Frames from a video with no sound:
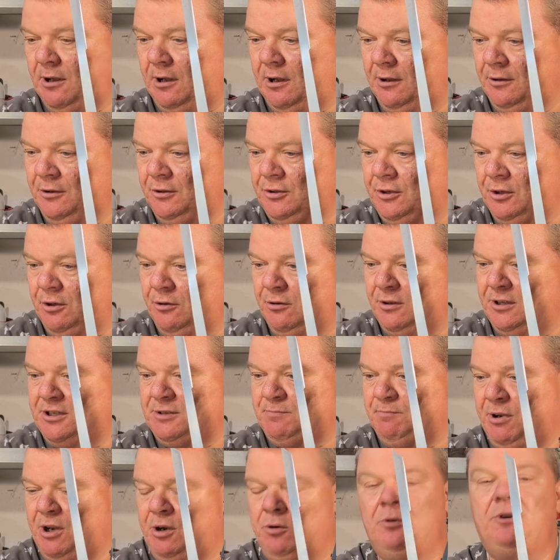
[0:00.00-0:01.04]
undo this
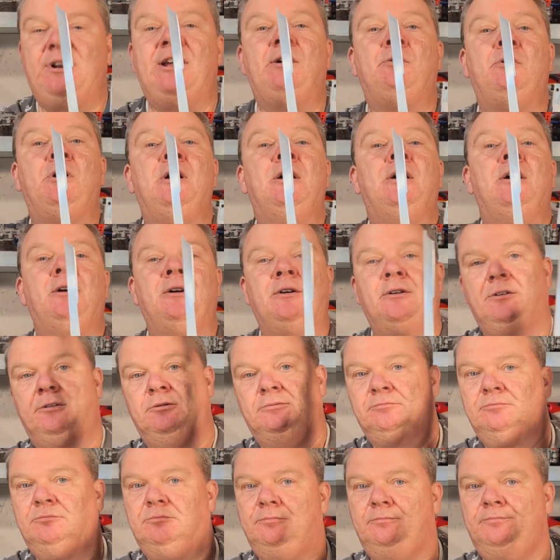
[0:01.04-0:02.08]
bolt. Now,
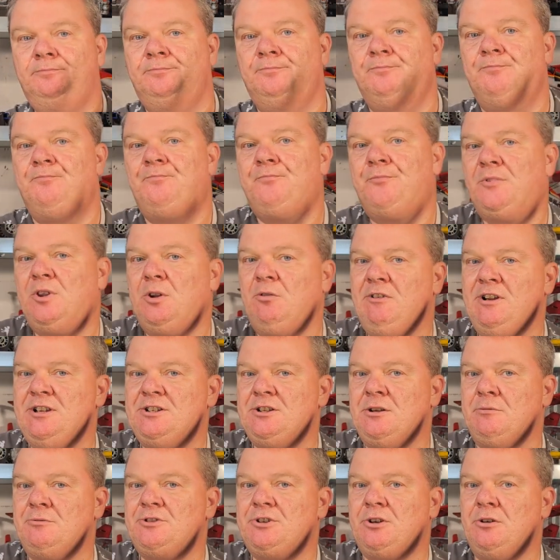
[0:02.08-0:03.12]
the
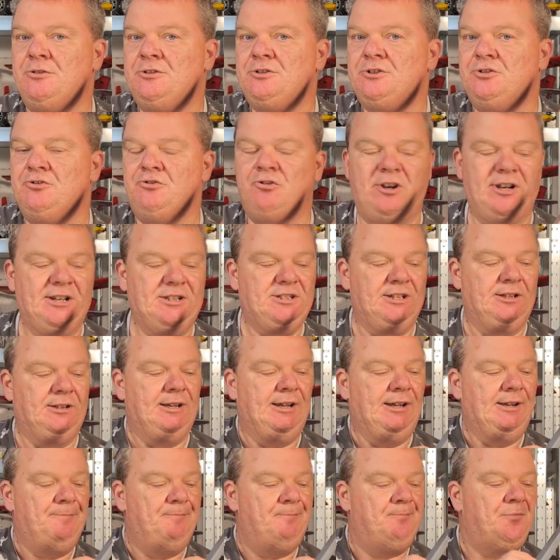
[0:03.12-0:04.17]
reason I was concentrating
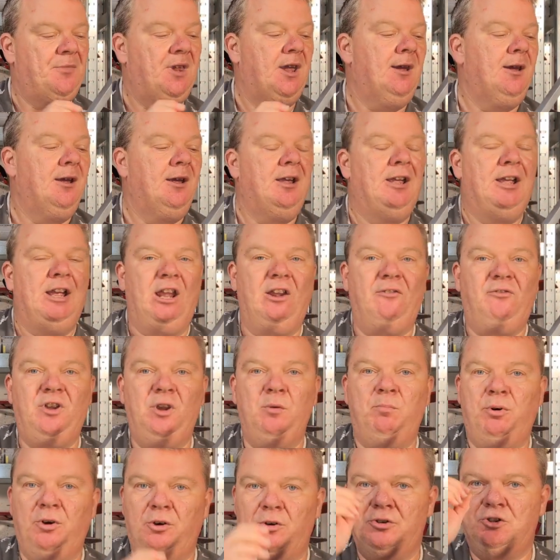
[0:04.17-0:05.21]
there, if
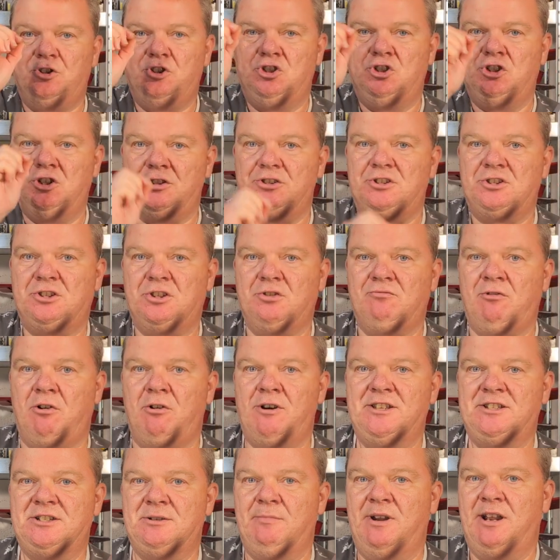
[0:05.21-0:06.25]
you put just the
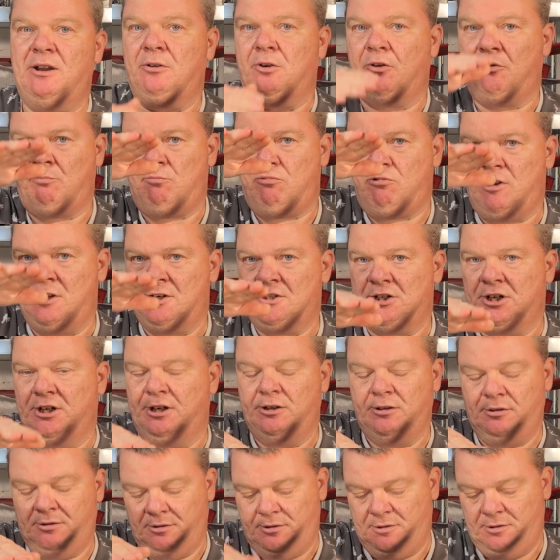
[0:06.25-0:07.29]
right amount of
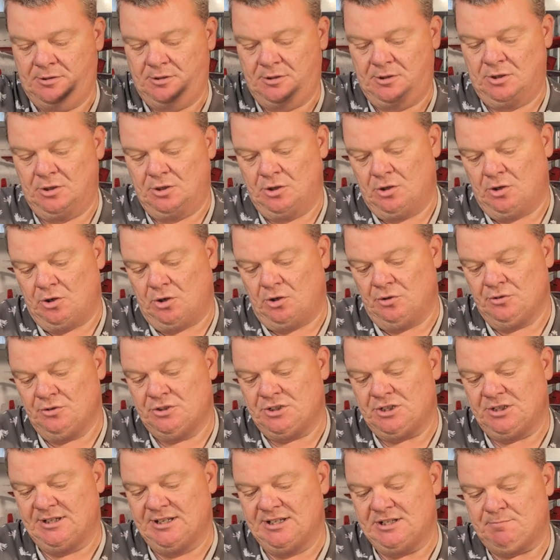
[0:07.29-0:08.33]
pressure
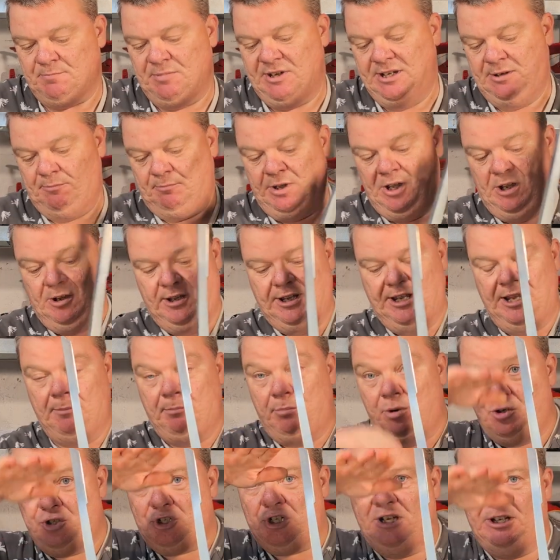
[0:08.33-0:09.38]
onto this part here,
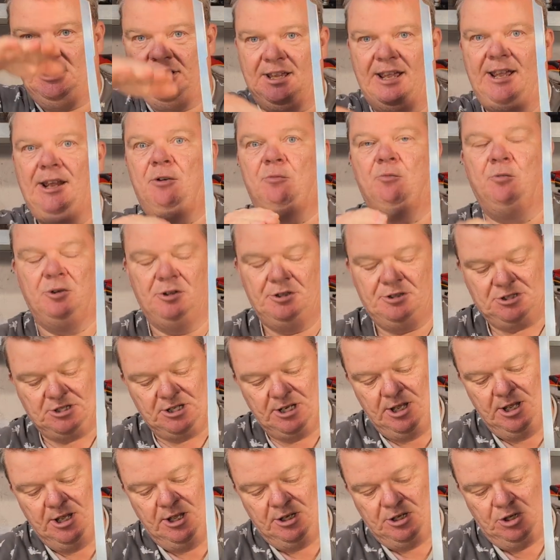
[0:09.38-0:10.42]
pushing downwards,
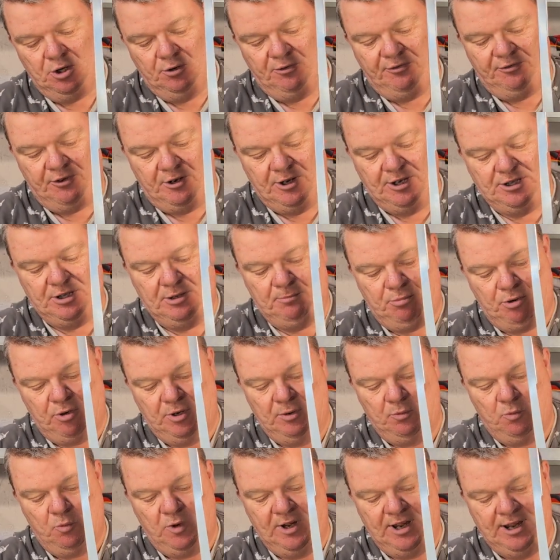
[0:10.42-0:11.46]
you'll find the
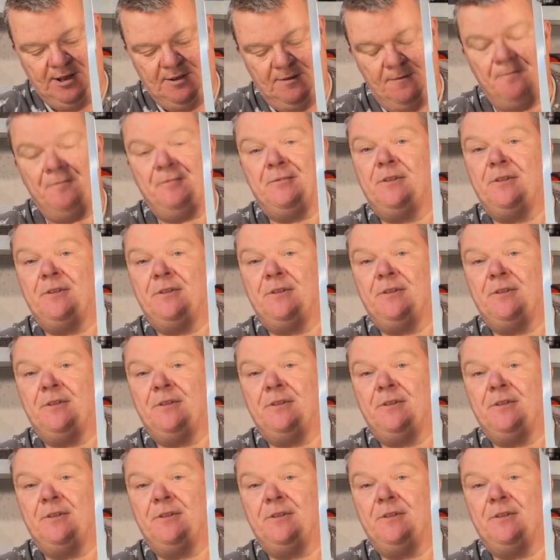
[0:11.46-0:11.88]
point where